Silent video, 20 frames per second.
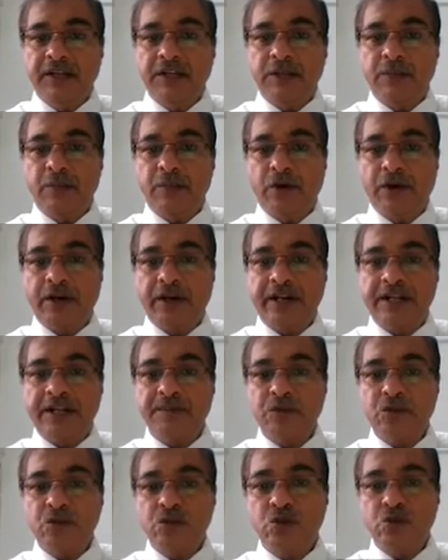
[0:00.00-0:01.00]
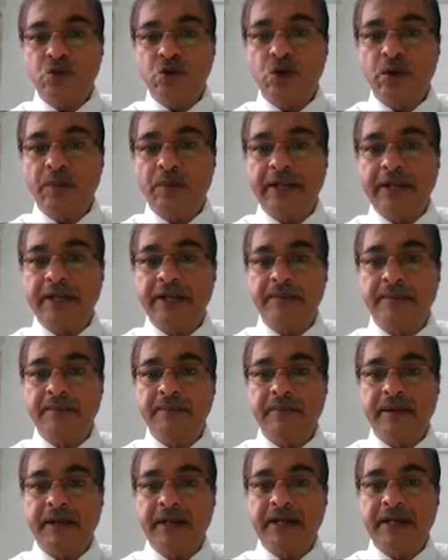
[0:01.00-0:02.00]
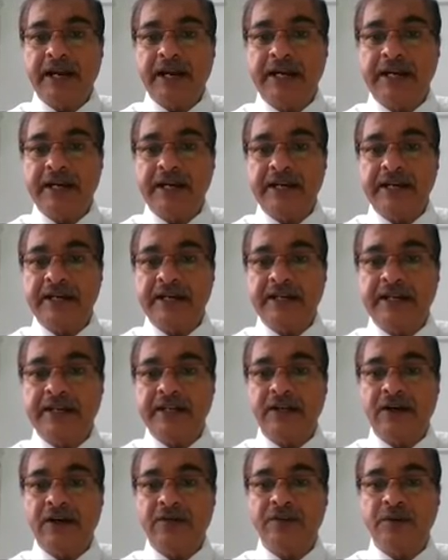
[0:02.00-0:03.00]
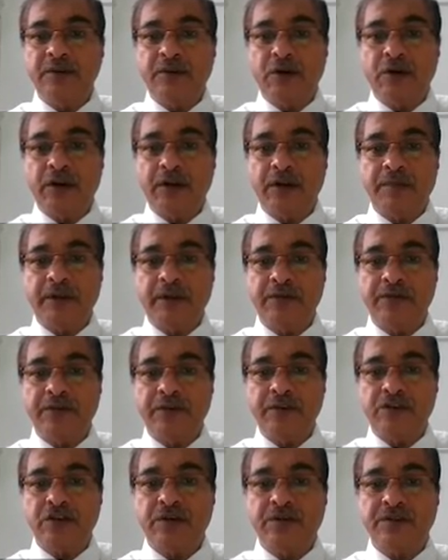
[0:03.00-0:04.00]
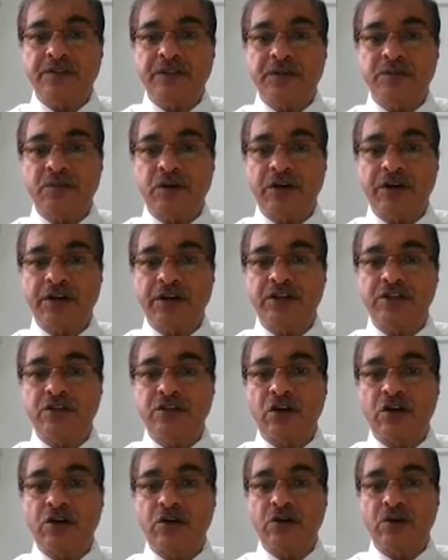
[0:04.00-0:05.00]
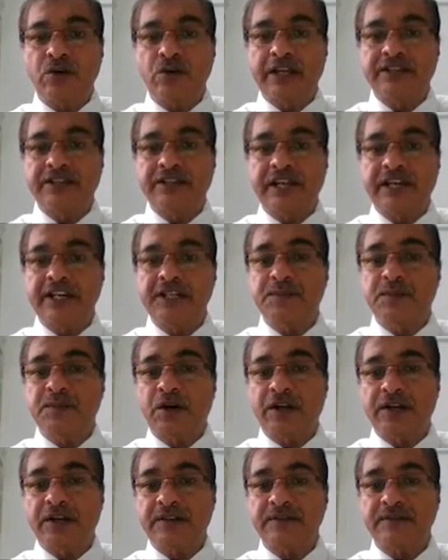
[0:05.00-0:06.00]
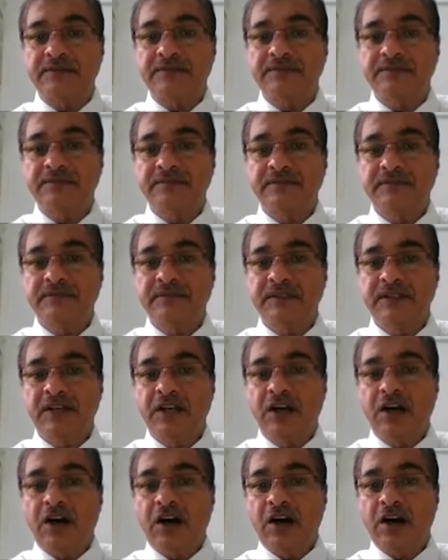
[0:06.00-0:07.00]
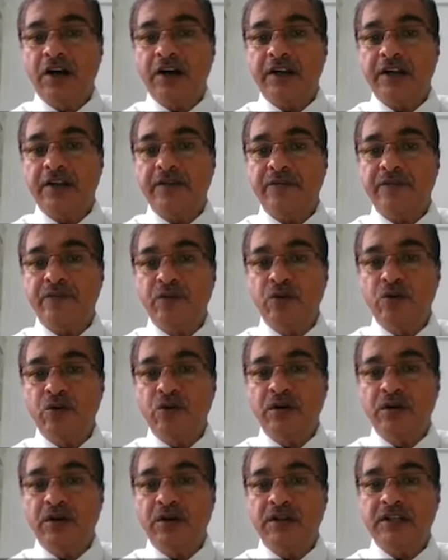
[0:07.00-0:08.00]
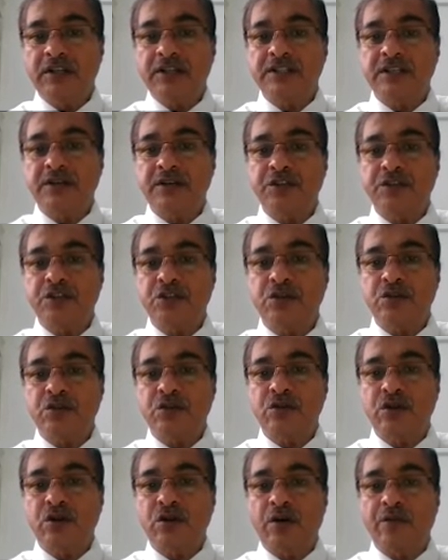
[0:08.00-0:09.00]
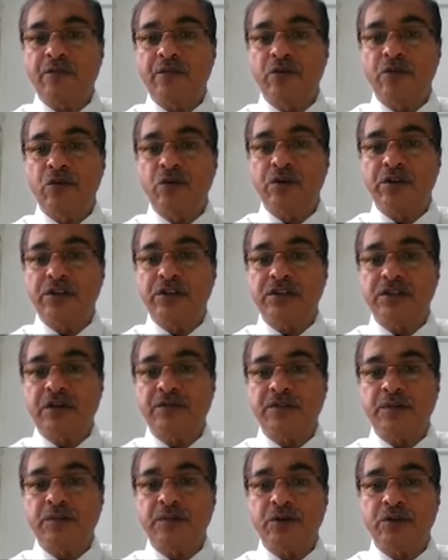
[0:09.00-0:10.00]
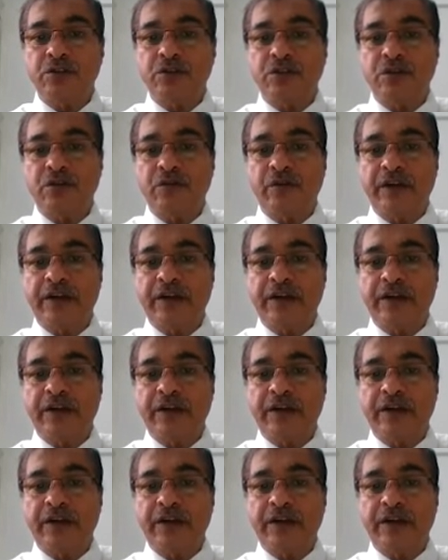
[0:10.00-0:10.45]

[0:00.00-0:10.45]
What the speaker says: product has been sold by him. An identity of the product manufacturer of such product is not known, like Chinese product. Or if known, the service of notice of the process of